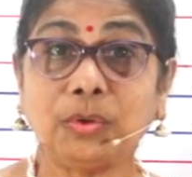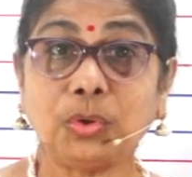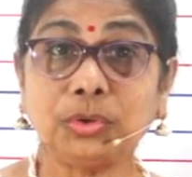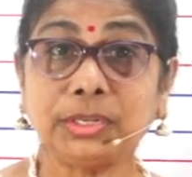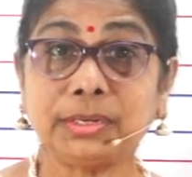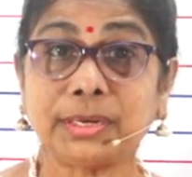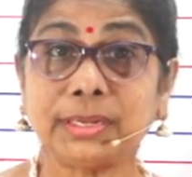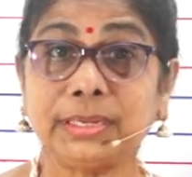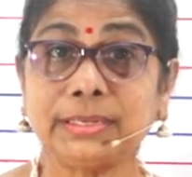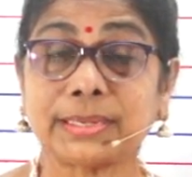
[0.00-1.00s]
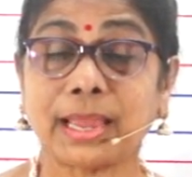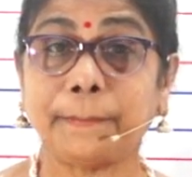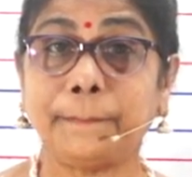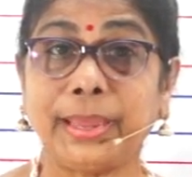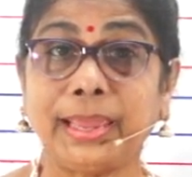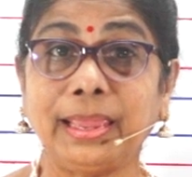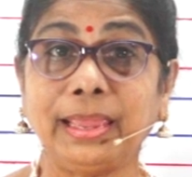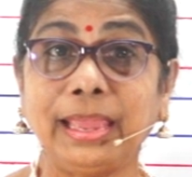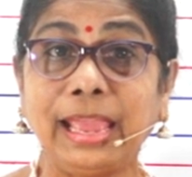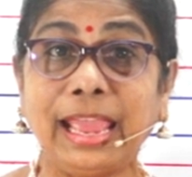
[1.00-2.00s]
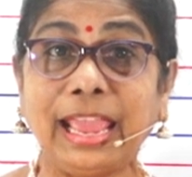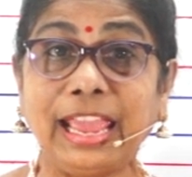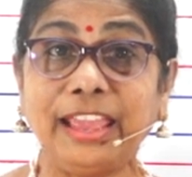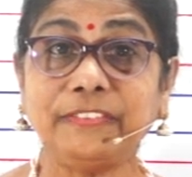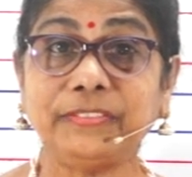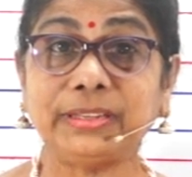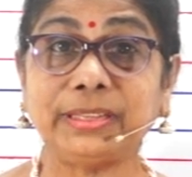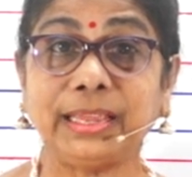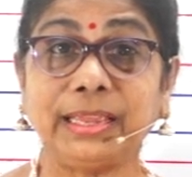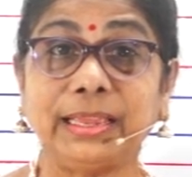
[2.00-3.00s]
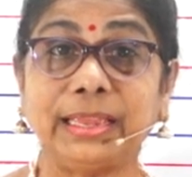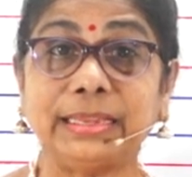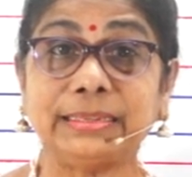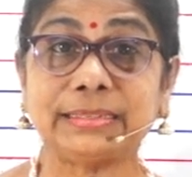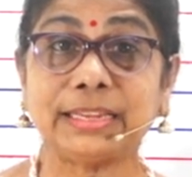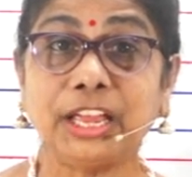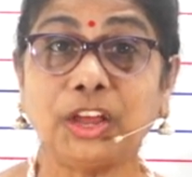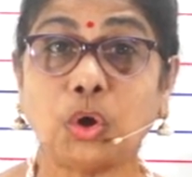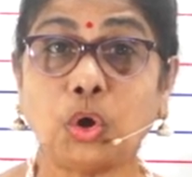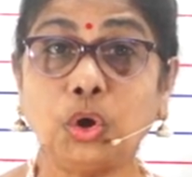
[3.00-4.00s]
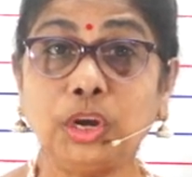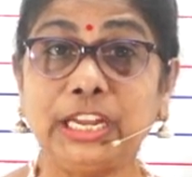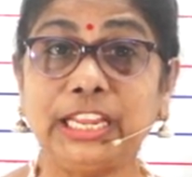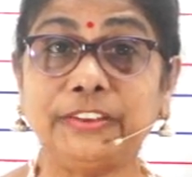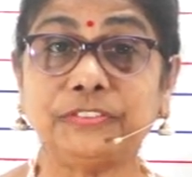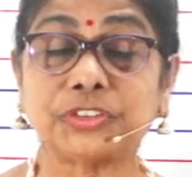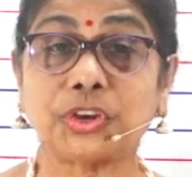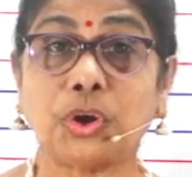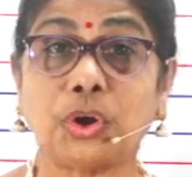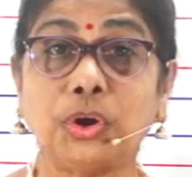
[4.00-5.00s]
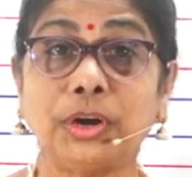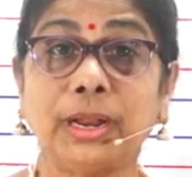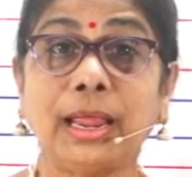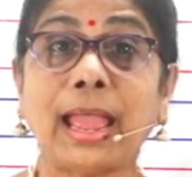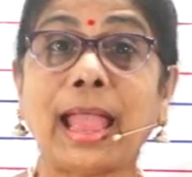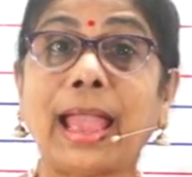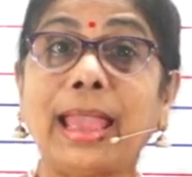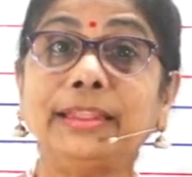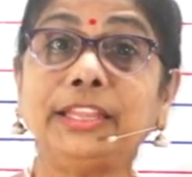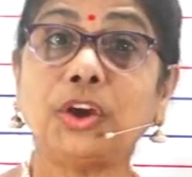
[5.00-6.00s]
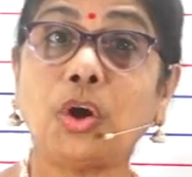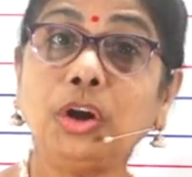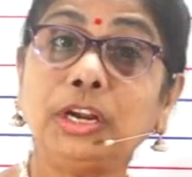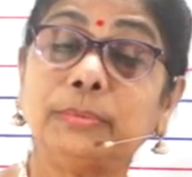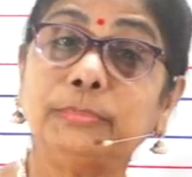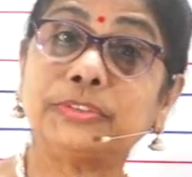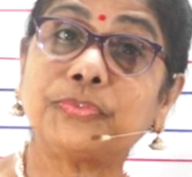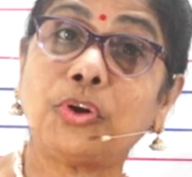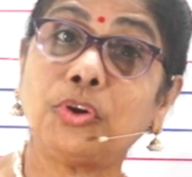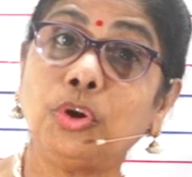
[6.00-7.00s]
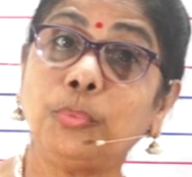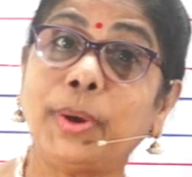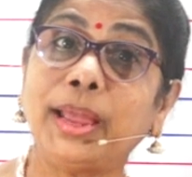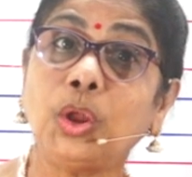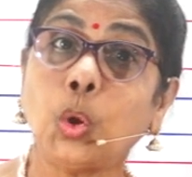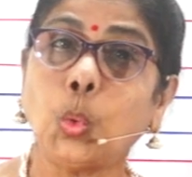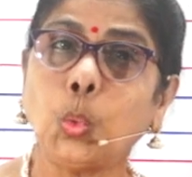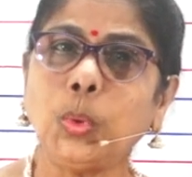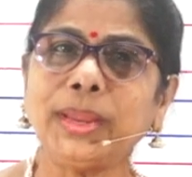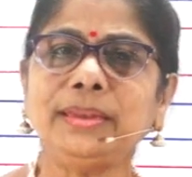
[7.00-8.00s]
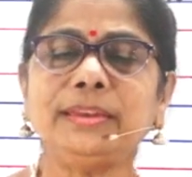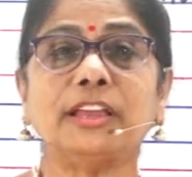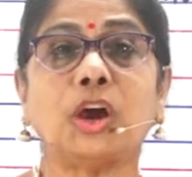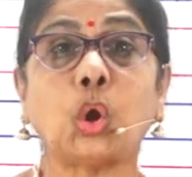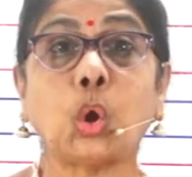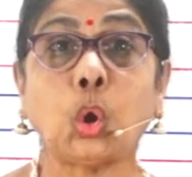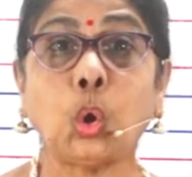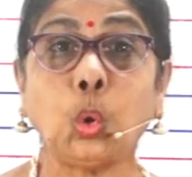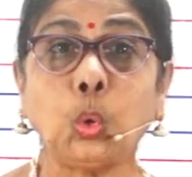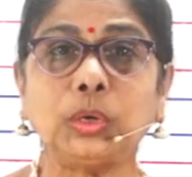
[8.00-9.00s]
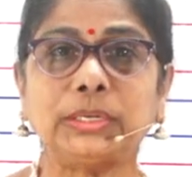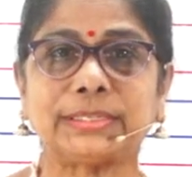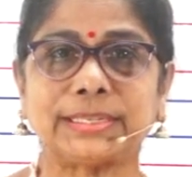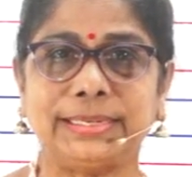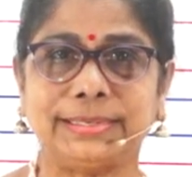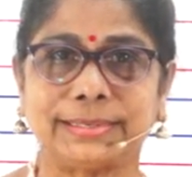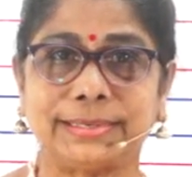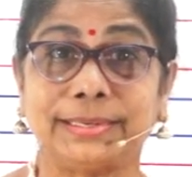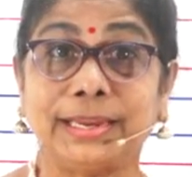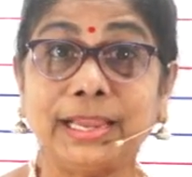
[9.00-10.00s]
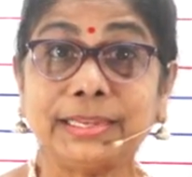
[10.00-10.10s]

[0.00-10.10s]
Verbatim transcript: All the trees are bare, everything is, all leaves gone, and the autumn is followed by winter, cold season.